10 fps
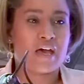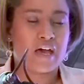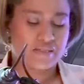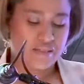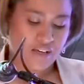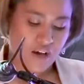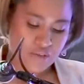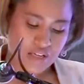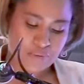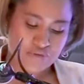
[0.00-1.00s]
As the
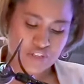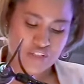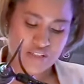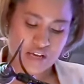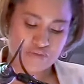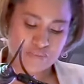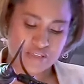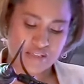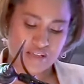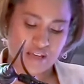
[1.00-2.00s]
Gauteng provincial
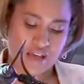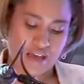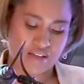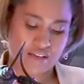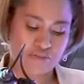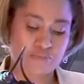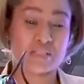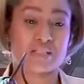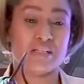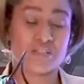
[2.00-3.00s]
government and
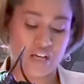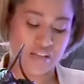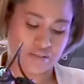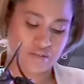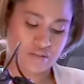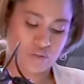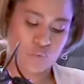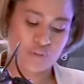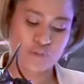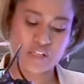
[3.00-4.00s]
government in general,
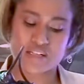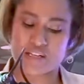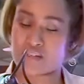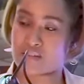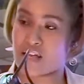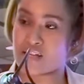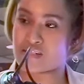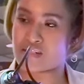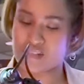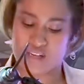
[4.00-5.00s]
we fully recognize
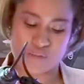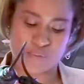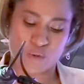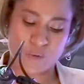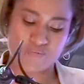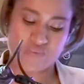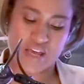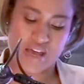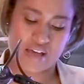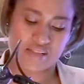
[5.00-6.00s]
this expo
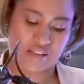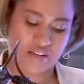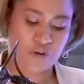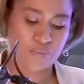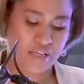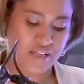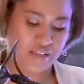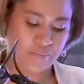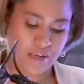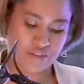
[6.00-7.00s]
as a
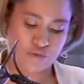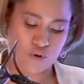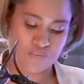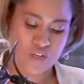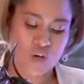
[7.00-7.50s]
groundbreaking platform